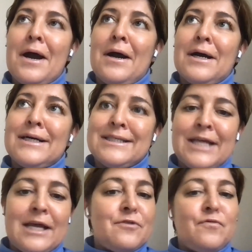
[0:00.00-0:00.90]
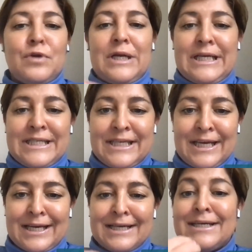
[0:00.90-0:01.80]
a state of
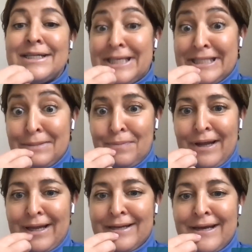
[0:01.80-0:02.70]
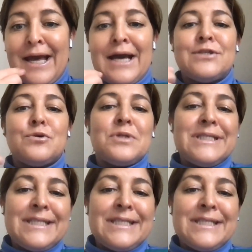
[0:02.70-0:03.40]
releasing discipline. So the